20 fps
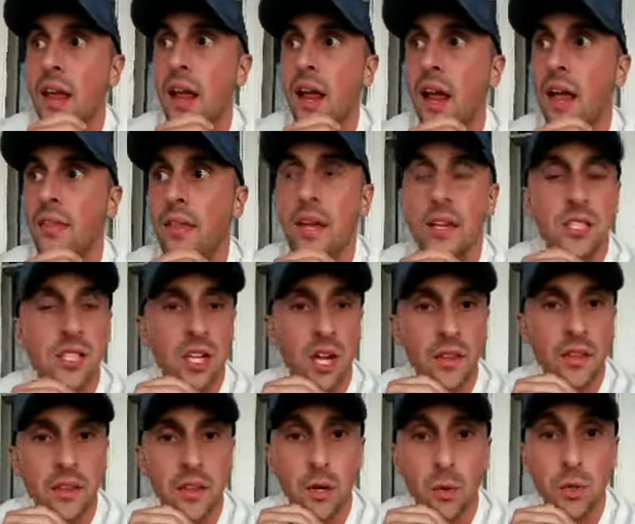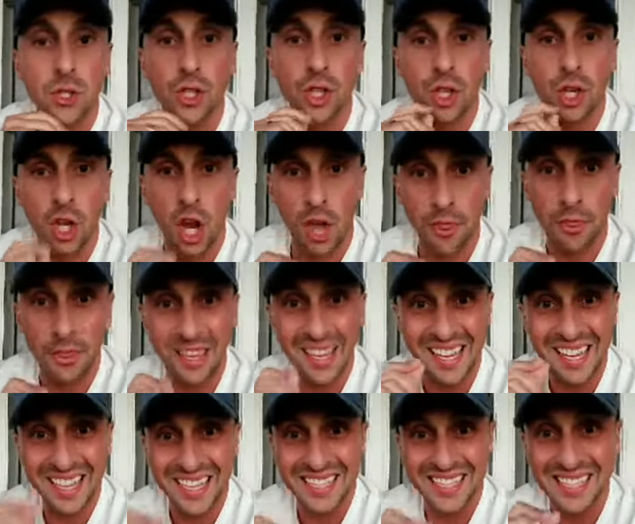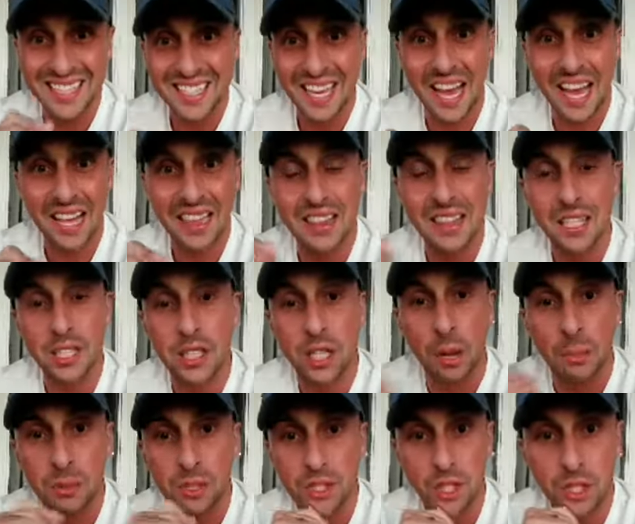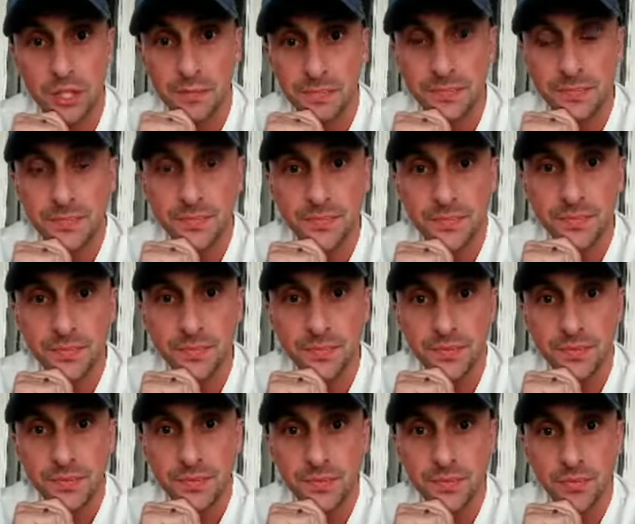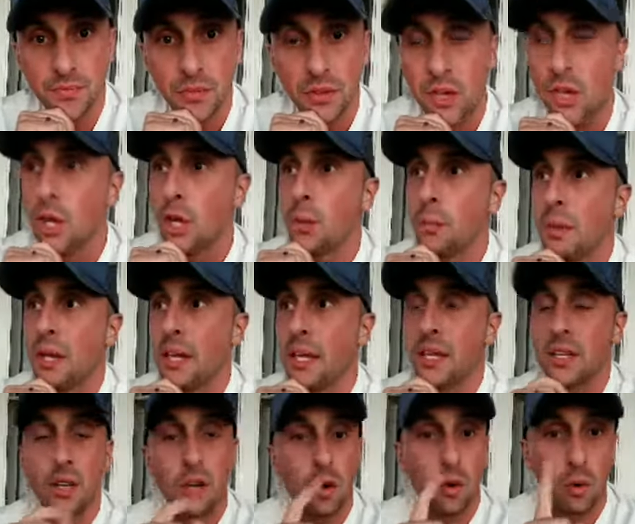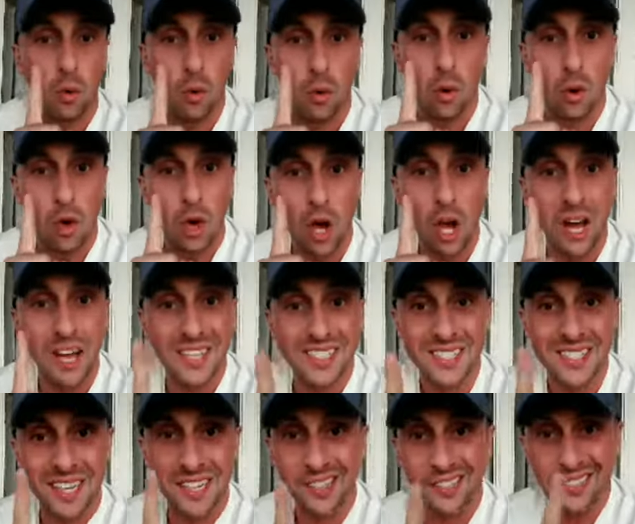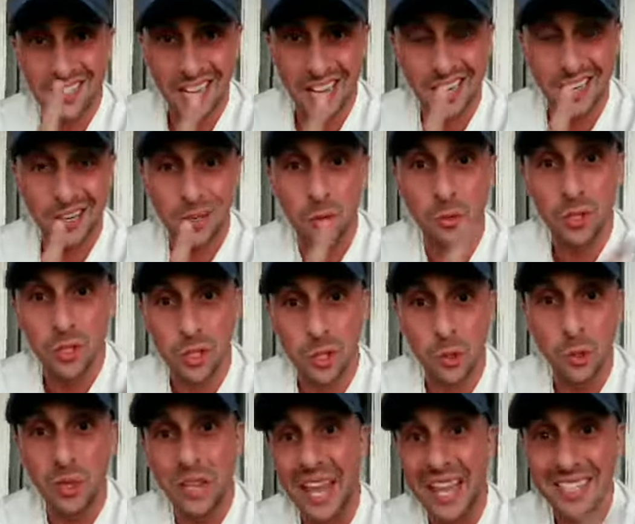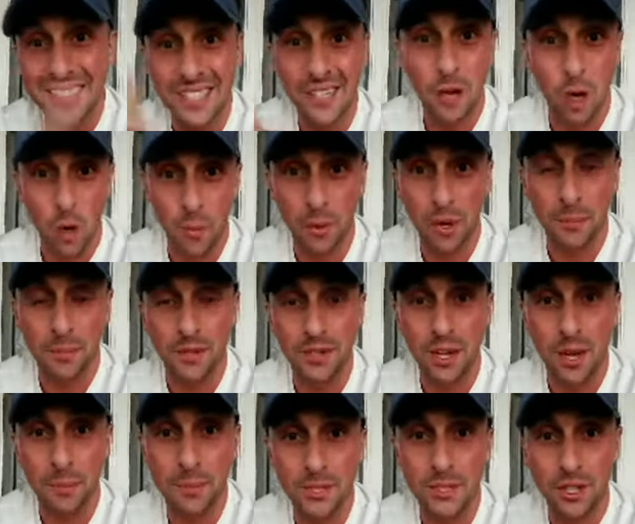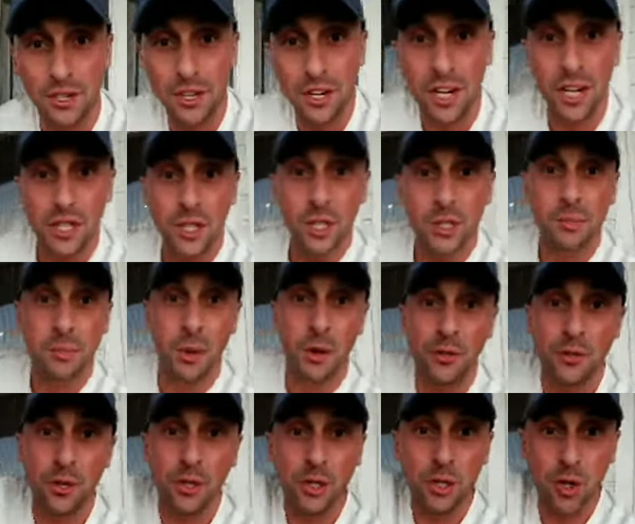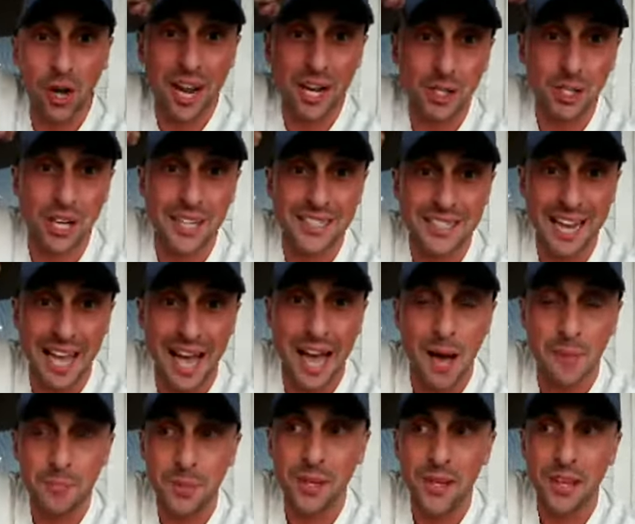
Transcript: and they saw that there was nothing inside the dumpster, meaning a single tenant was too lazy to open up the dumpster, just put their trash on top,